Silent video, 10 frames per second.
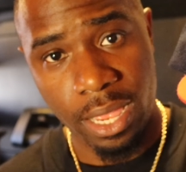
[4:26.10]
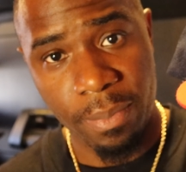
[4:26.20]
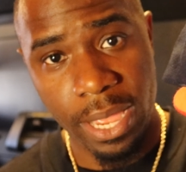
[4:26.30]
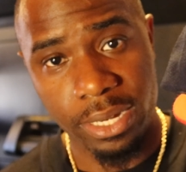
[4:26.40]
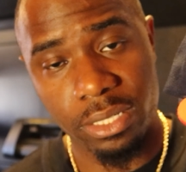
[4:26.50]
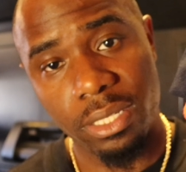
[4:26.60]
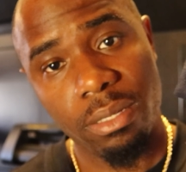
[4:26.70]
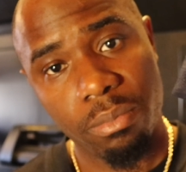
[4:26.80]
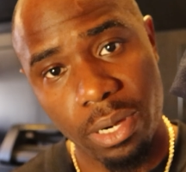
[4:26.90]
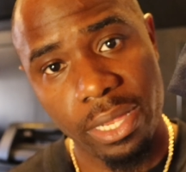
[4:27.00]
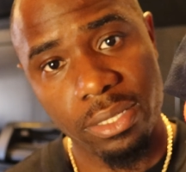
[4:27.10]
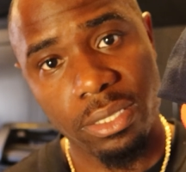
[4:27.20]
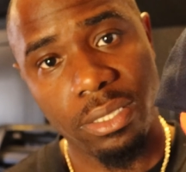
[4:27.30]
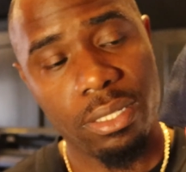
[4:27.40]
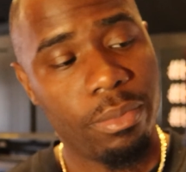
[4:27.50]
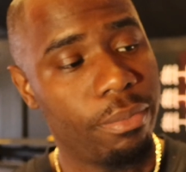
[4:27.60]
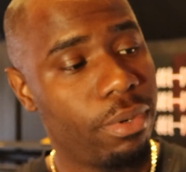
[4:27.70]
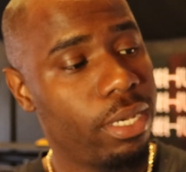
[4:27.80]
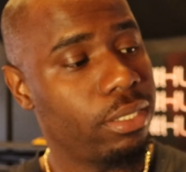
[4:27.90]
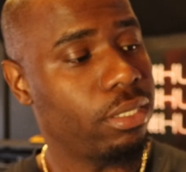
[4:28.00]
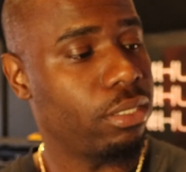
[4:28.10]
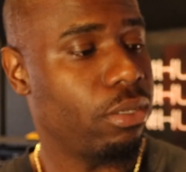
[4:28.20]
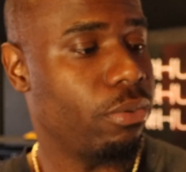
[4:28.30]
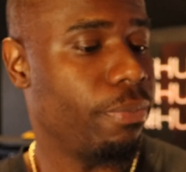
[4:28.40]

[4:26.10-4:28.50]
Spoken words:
I'm actually impressed. I'm impressed. So,